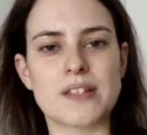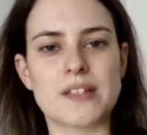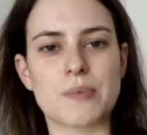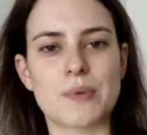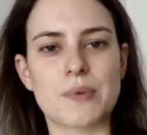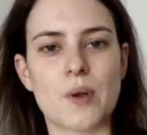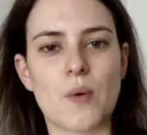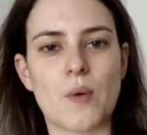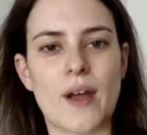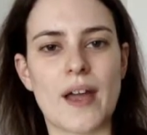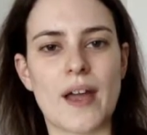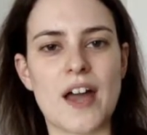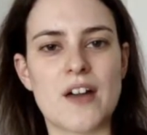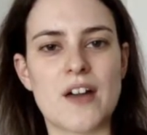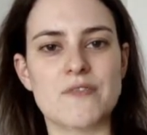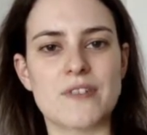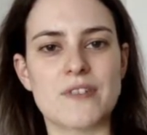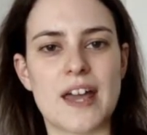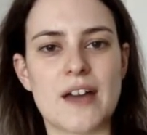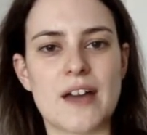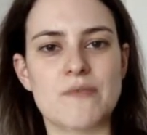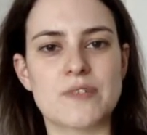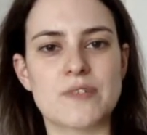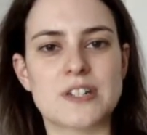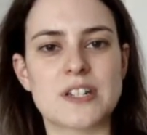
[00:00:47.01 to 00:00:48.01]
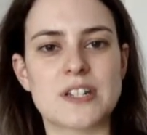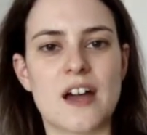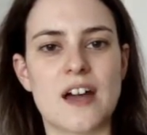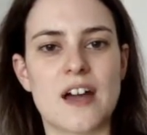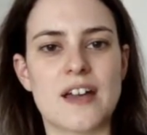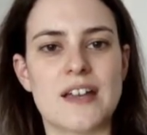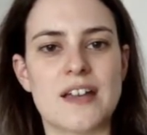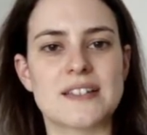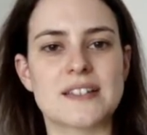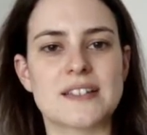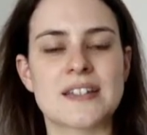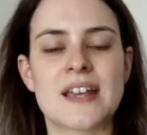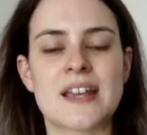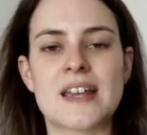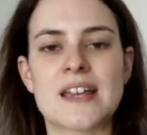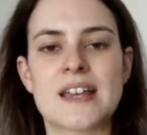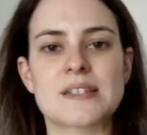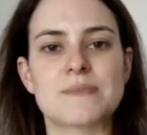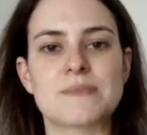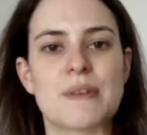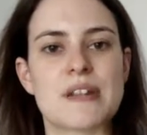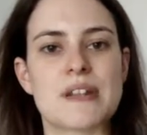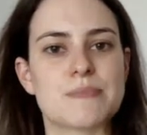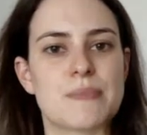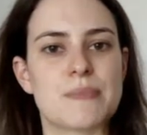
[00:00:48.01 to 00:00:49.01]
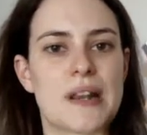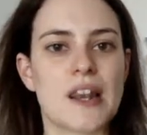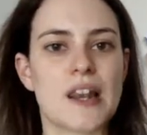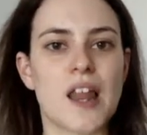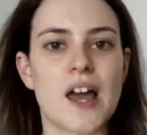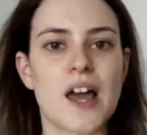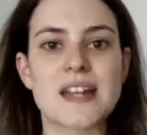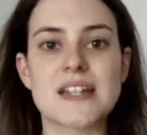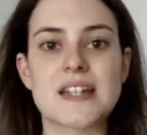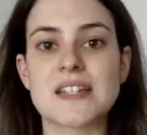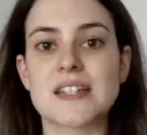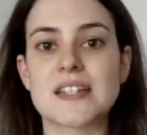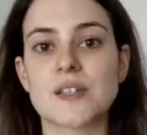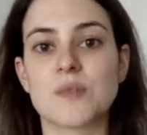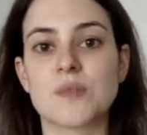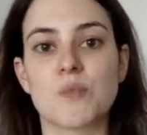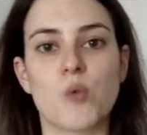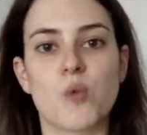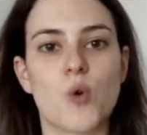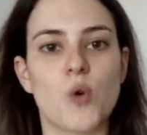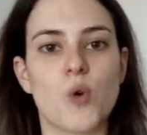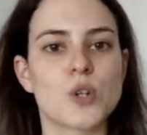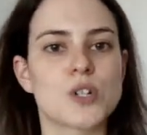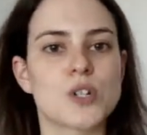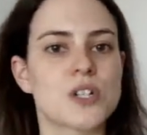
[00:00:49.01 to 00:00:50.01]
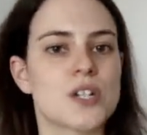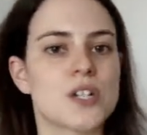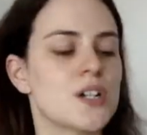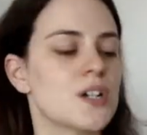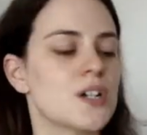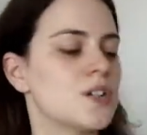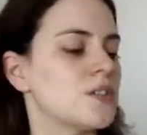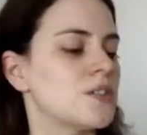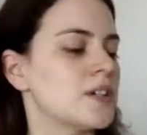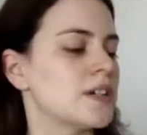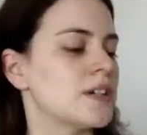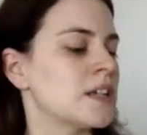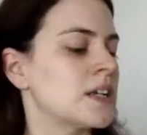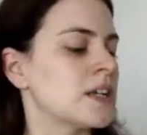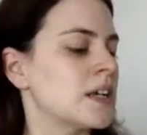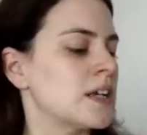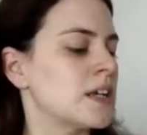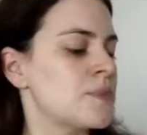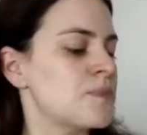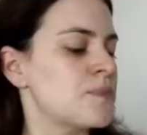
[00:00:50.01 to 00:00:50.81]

It's been quite heavily advertised. It's meant to be lighter than water, and